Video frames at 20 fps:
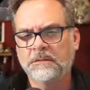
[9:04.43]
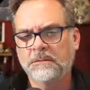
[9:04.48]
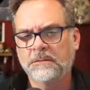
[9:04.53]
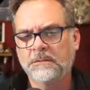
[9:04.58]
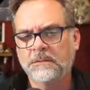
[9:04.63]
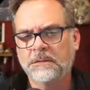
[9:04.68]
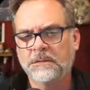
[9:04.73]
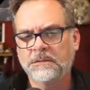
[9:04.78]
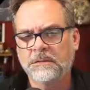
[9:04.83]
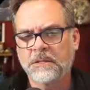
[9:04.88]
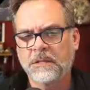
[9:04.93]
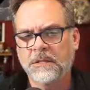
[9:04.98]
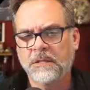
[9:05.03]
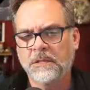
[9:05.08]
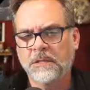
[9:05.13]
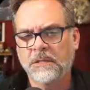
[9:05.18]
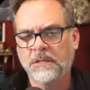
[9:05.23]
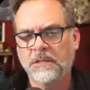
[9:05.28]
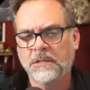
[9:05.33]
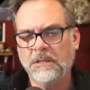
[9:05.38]
just a
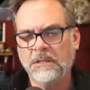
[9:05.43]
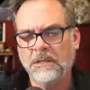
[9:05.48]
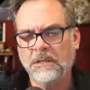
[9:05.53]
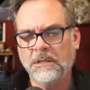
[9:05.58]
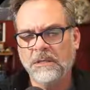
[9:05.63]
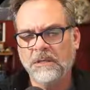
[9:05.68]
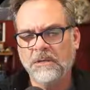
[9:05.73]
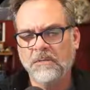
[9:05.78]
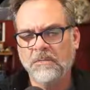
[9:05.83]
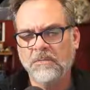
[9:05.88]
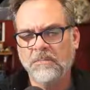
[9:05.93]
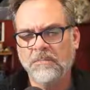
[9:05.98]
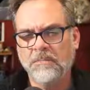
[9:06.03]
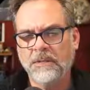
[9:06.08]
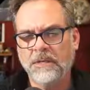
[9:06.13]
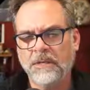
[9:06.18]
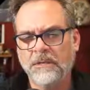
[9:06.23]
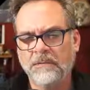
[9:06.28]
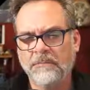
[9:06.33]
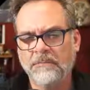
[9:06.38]
little
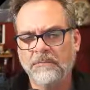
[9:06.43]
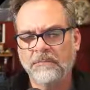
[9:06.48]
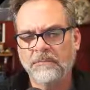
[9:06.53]
bit